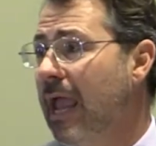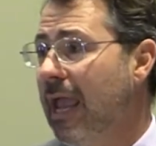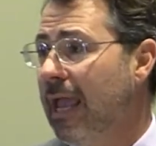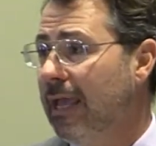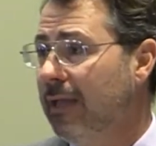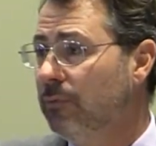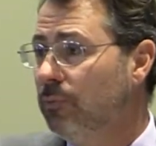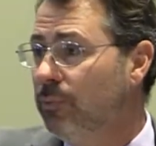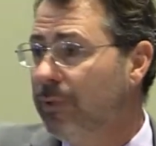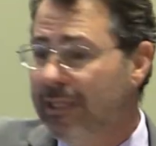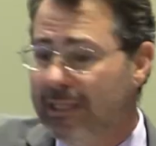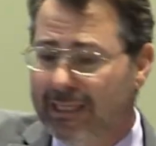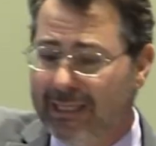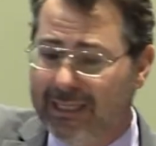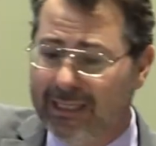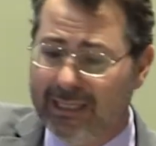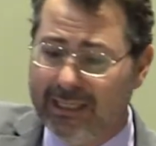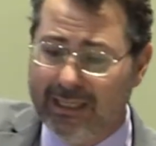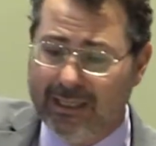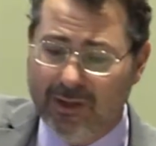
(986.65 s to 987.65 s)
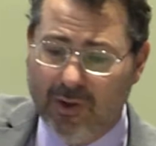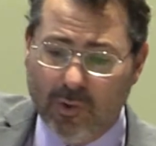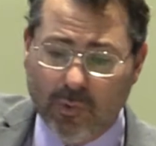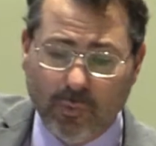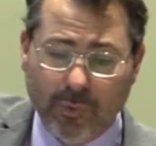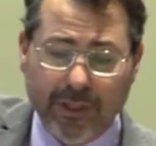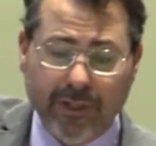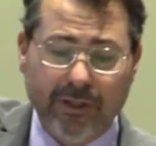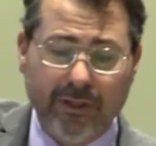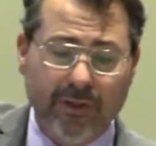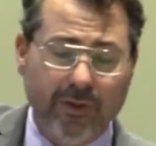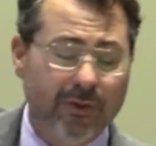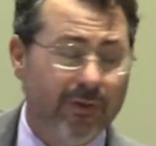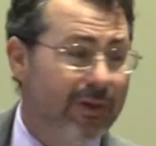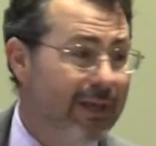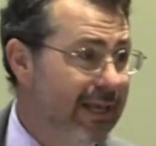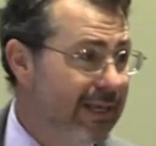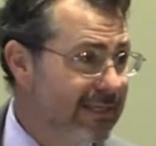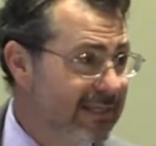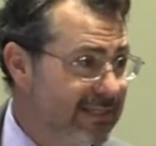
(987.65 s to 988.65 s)
and we
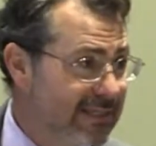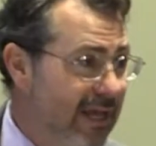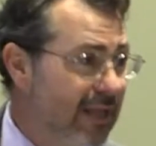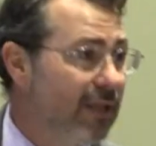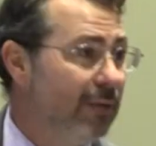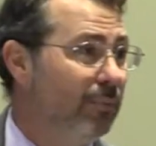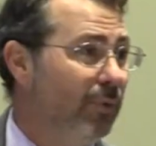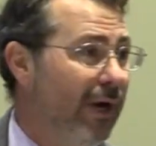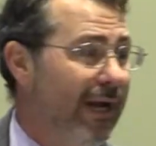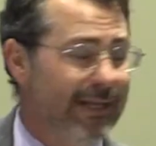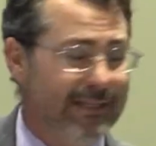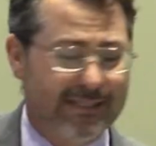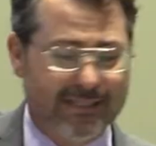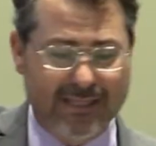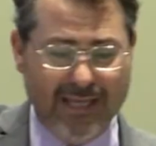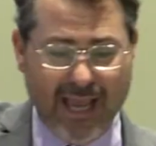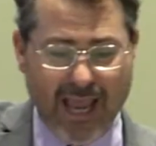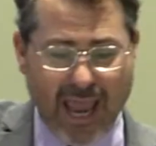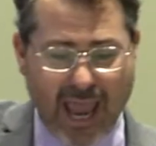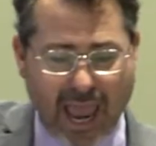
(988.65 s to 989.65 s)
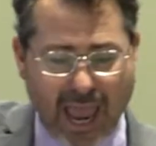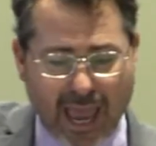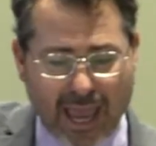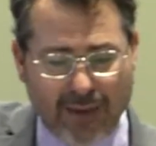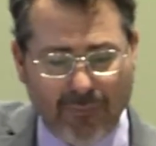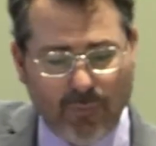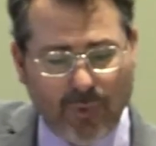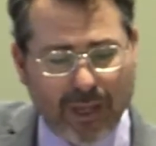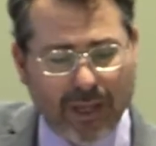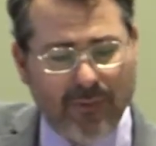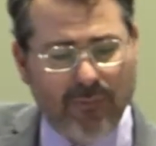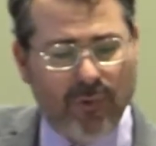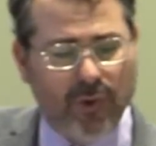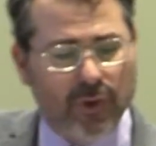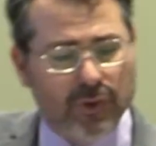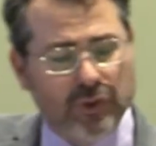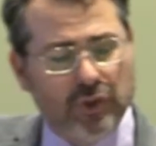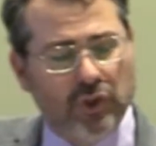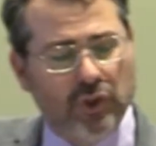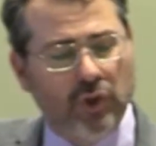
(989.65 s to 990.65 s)
will celebrate. And we
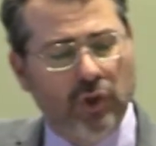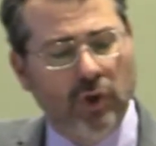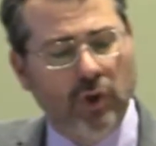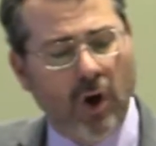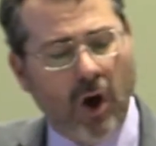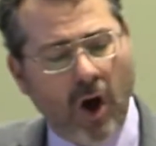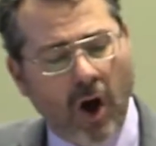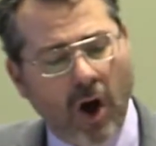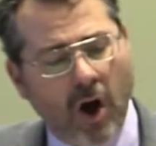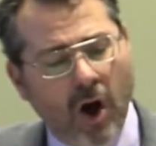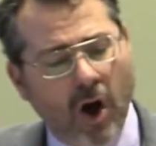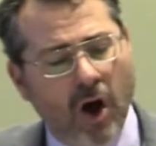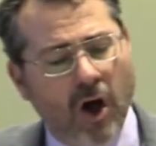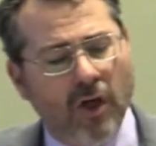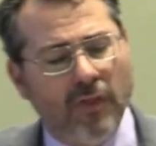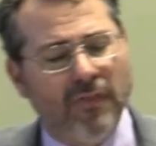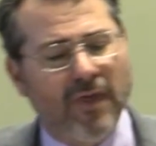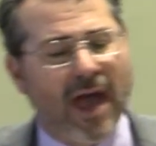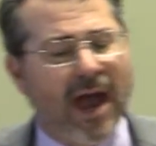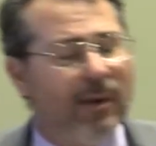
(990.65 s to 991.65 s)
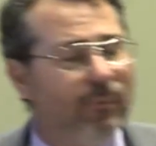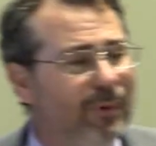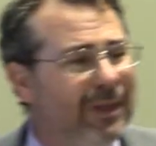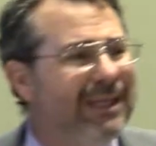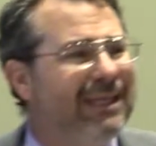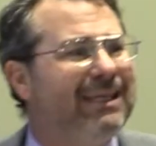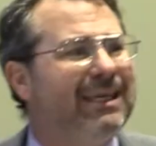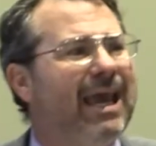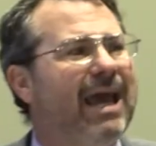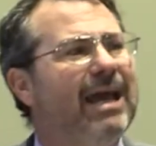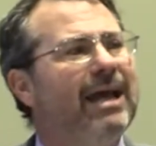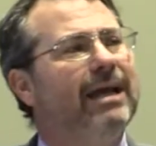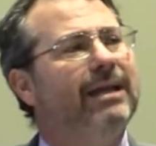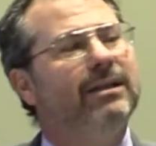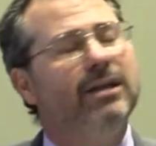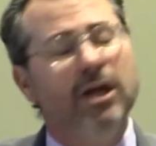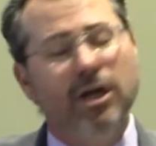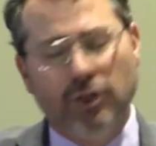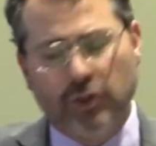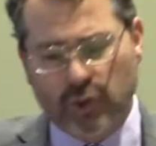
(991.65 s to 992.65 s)
will do all that we
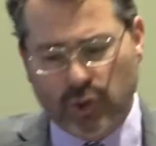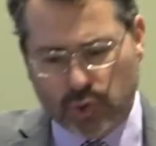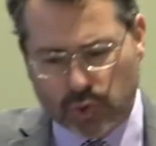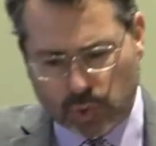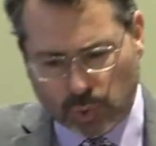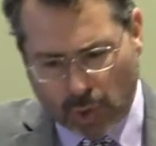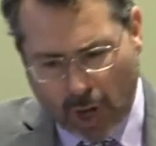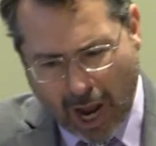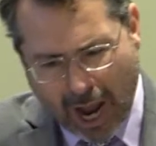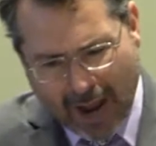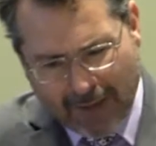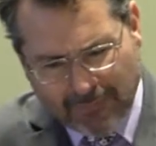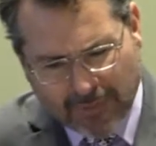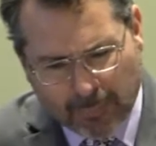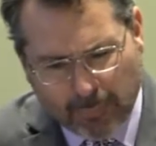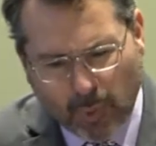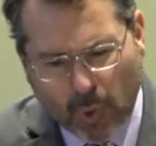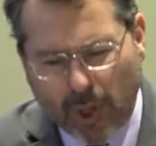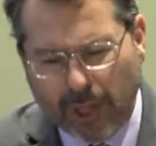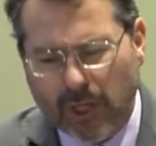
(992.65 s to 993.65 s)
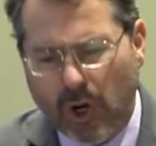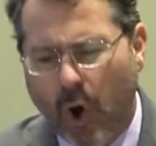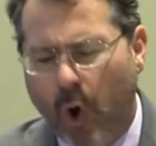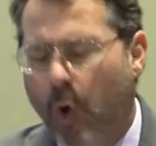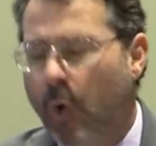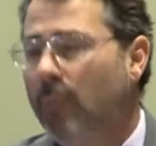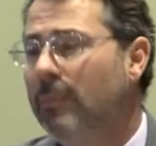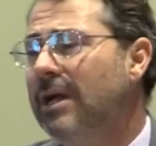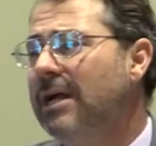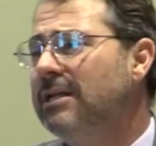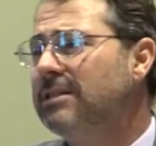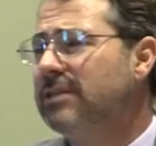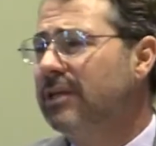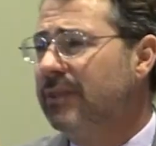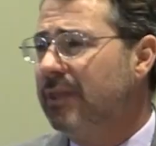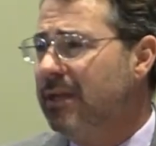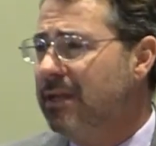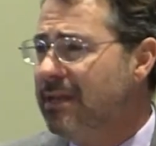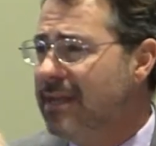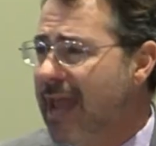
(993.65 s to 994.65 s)
can to drive the point home to
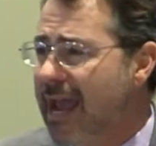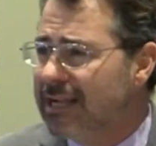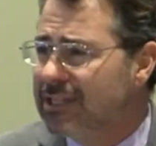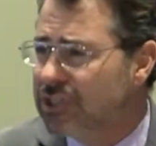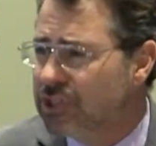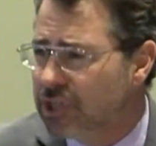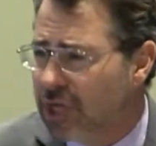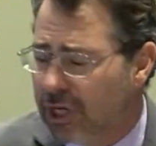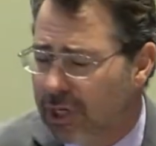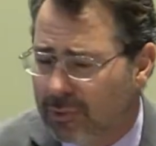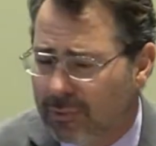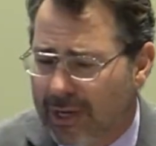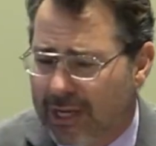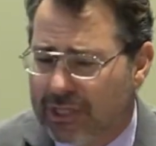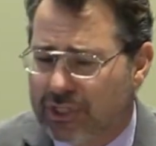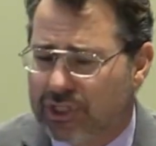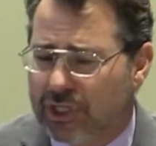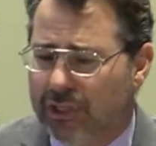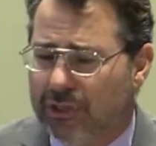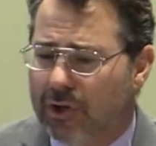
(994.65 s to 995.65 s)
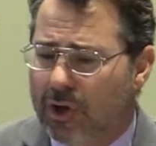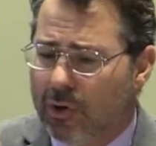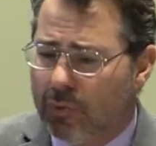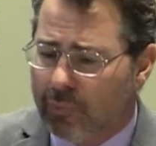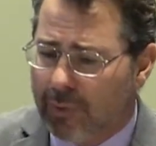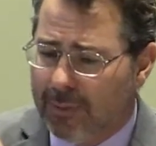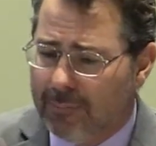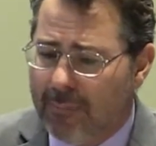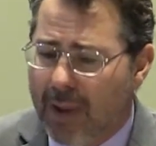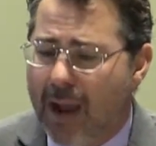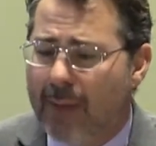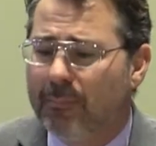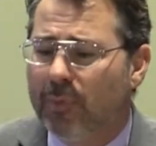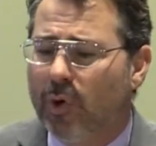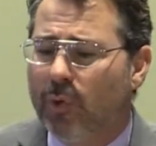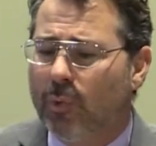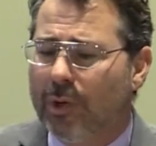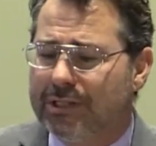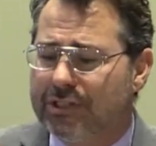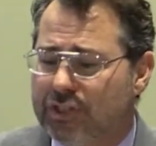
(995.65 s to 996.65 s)
the next generation.
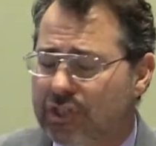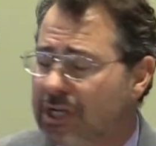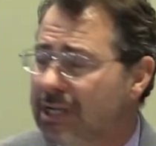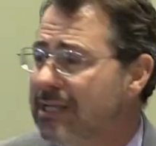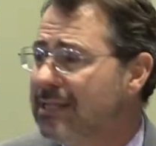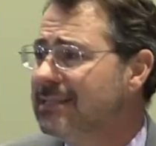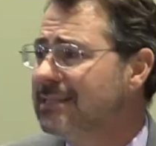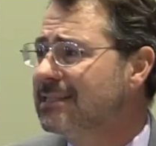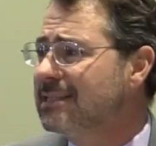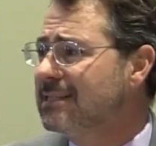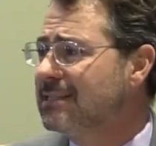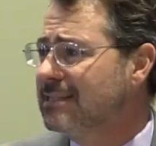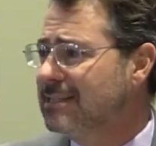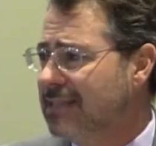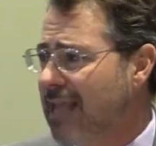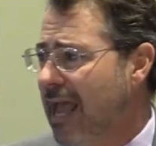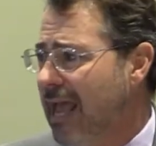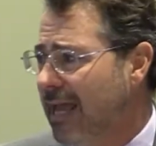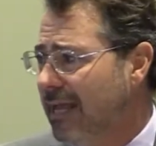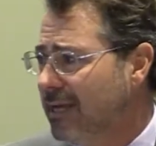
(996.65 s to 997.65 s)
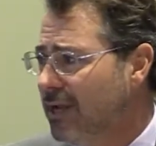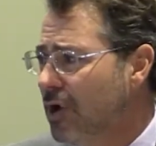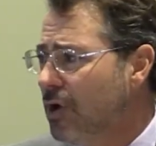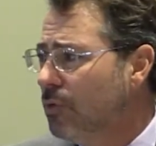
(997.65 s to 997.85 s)
Remember what Jesus said